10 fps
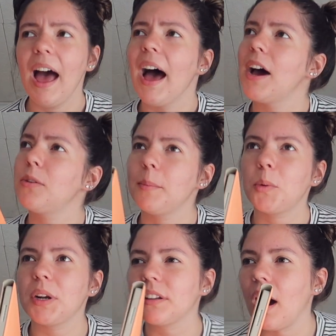I don't remember
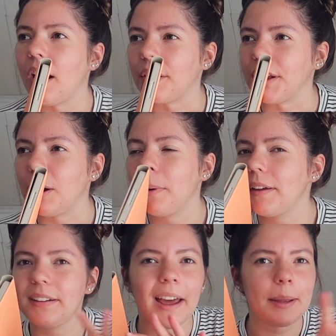what it's called. I'll
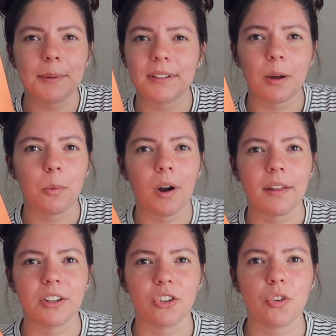probably type it somewhere
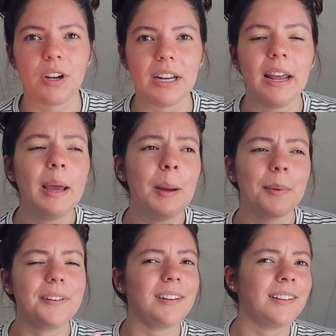on the screen,
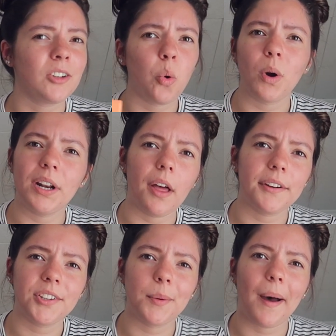but it's like
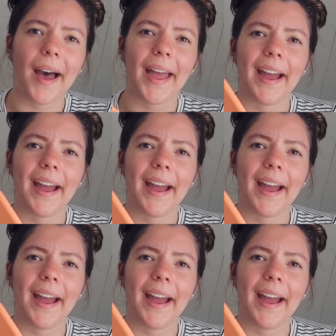$20 to buy.